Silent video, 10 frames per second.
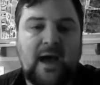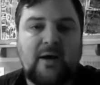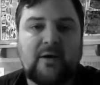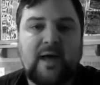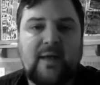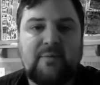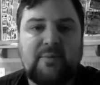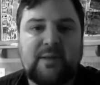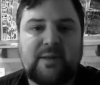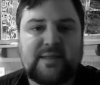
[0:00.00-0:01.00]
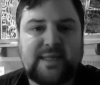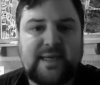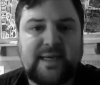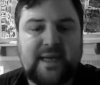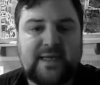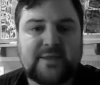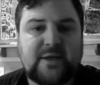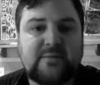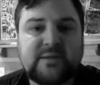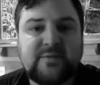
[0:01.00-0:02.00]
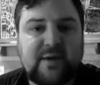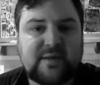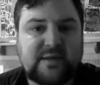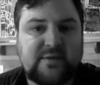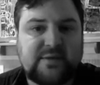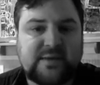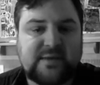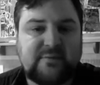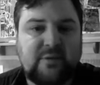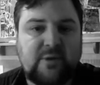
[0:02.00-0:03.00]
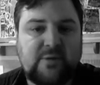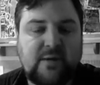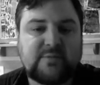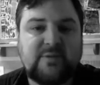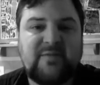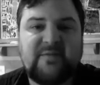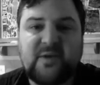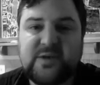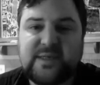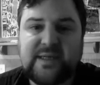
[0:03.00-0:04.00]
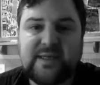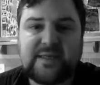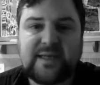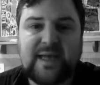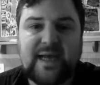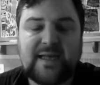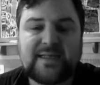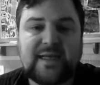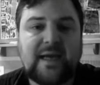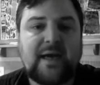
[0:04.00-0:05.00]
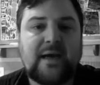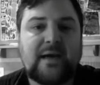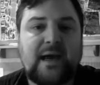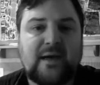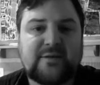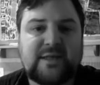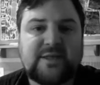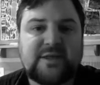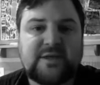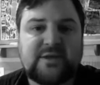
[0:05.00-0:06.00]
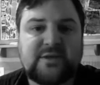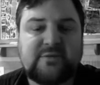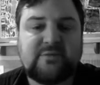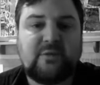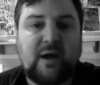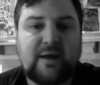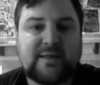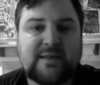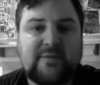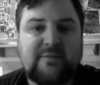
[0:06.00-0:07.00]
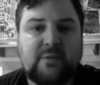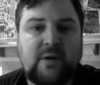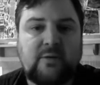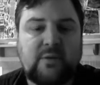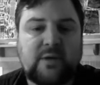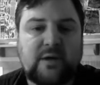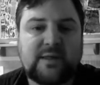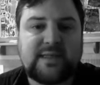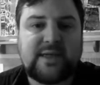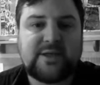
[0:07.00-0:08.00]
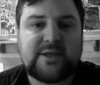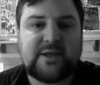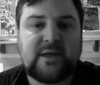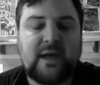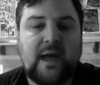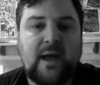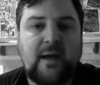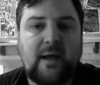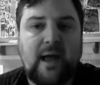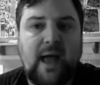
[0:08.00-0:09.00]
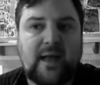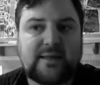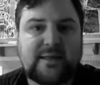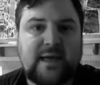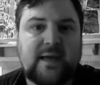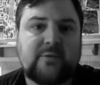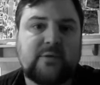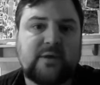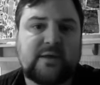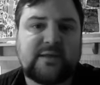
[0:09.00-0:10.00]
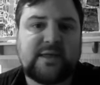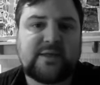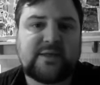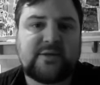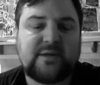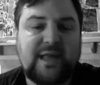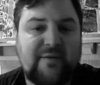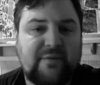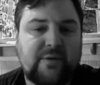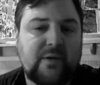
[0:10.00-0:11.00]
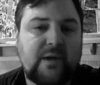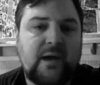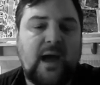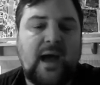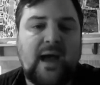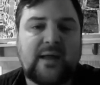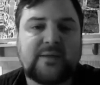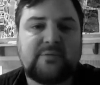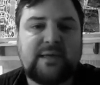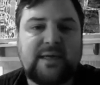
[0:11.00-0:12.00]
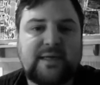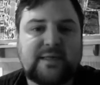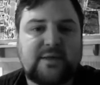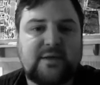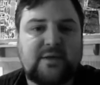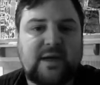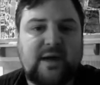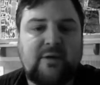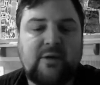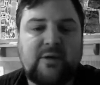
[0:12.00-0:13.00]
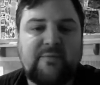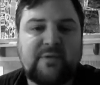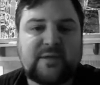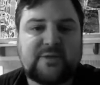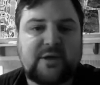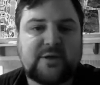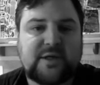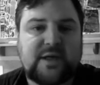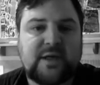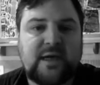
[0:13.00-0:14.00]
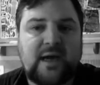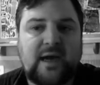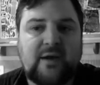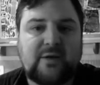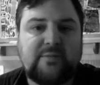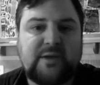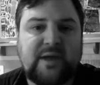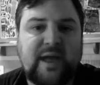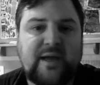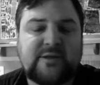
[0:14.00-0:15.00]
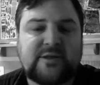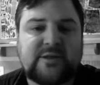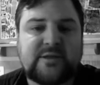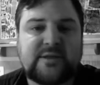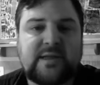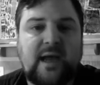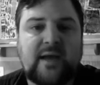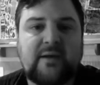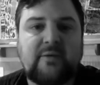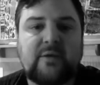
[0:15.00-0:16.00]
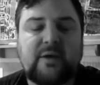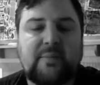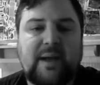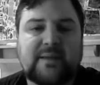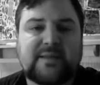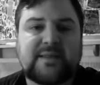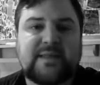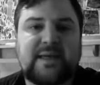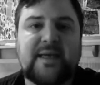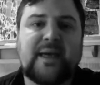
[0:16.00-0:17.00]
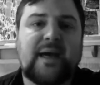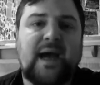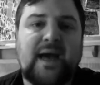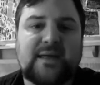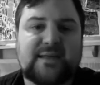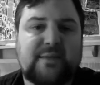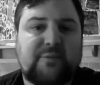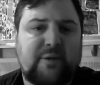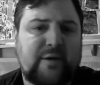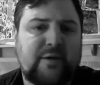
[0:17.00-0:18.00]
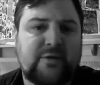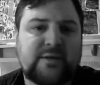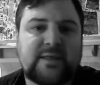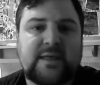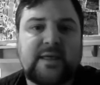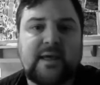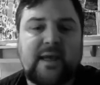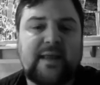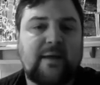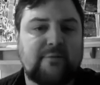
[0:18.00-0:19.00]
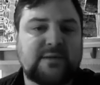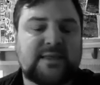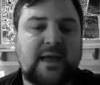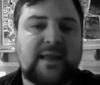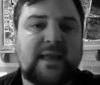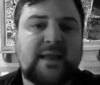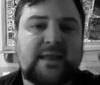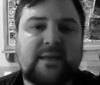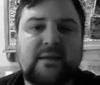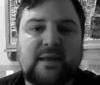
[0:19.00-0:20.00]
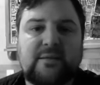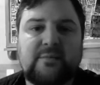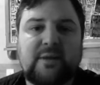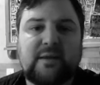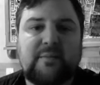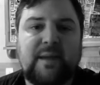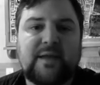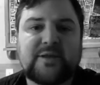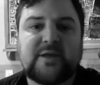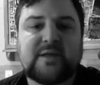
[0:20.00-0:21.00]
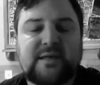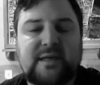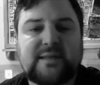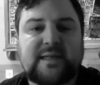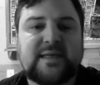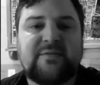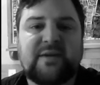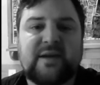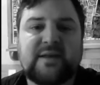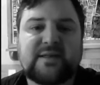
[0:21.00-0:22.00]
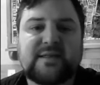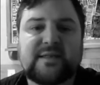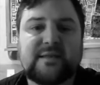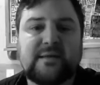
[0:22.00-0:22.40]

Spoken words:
our capability in terms of our services and programs, we first needed to get our digital right for our organization at an organizational level. And we needed to look at our own infrastructure, our communications, and our own capacity as the priority. And that was, I think, the major significant